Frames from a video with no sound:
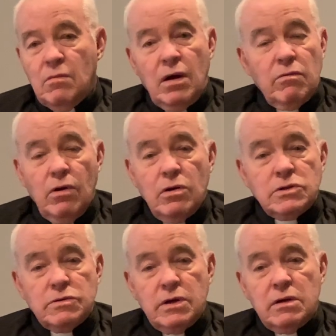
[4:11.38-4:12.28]
my
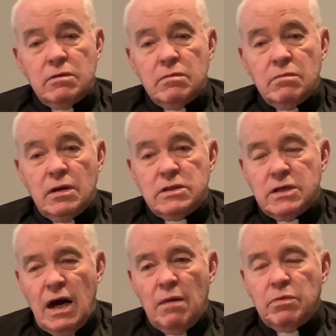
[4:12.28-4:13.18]
rosary,
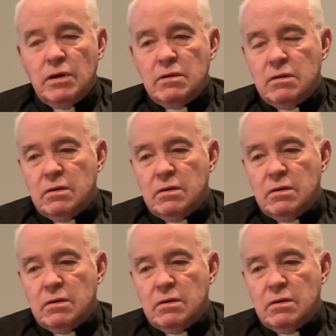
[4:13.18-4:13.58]
my chaplet,